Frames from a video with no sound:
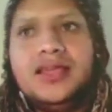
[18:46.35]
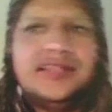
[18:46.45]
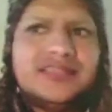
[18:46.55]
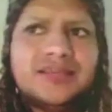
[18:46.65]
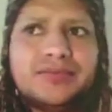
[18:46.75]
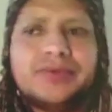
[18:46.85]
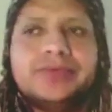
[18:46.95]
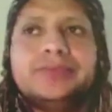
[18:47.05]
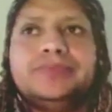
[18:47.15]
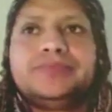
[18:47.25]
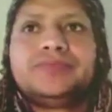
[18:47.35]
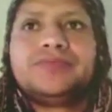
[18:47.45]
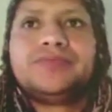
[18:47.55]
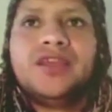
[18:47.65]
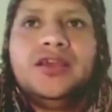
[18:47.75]
Example,
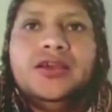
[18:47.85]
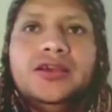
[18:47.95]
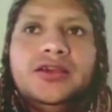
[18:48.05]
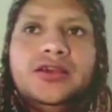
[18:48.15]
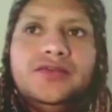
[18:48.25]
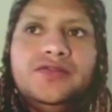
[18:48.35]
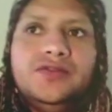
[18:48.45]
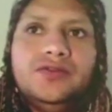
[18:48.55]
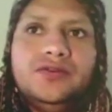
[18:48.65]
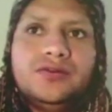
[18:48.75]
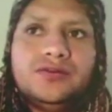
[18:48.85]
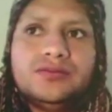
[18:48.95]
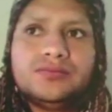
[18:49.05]
if you look